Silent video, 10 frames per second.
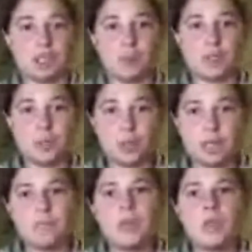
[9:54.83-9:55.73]
So the
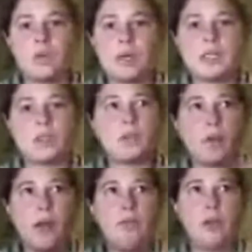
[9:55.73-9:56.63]
5-year plan, I think,
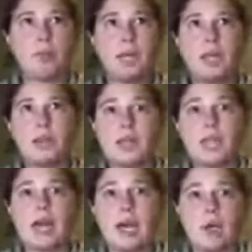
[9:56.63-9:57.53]
helps with some
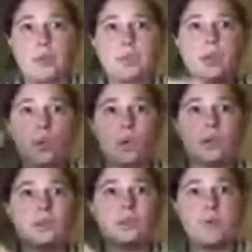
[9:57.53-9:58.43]
of that
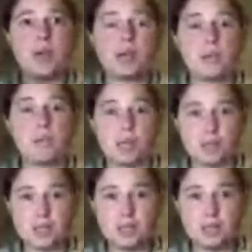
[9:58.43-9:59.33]
comparison and
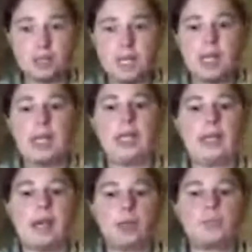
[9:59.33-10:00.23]
helps you lay
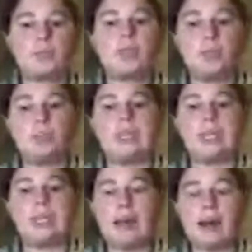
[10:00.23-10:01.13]
out, okay,
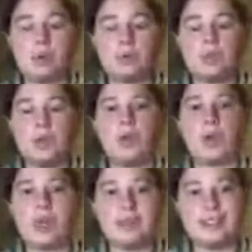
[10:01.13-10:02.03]
this is how much
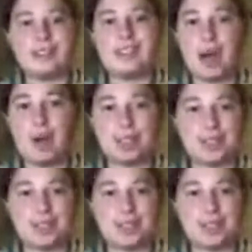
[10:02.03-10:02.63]
time I realistically